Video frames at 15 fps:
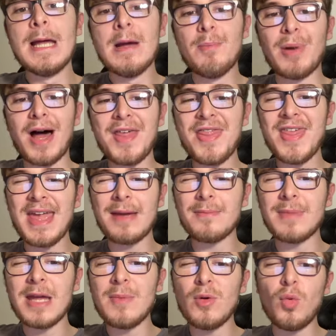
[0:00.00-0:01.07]
but I think
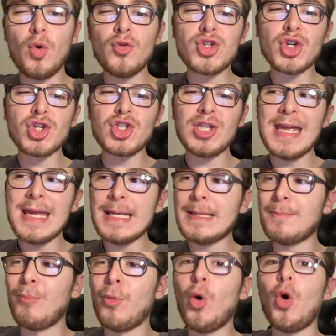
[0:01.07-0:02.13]
maybe Wolves just need
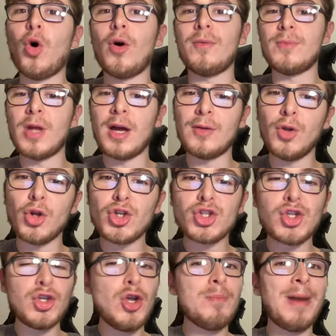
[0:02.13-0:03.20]
more. Not just
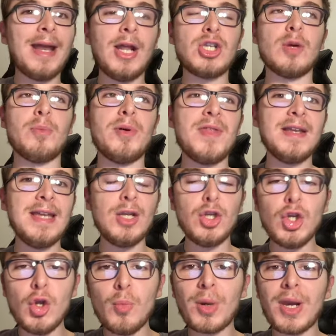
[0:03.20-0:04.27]
a new manager, but they need
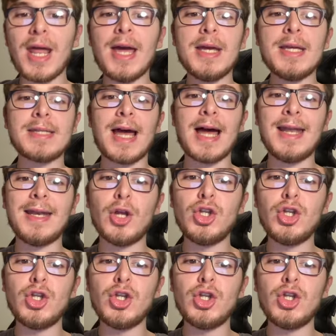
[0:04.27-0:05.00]
new players and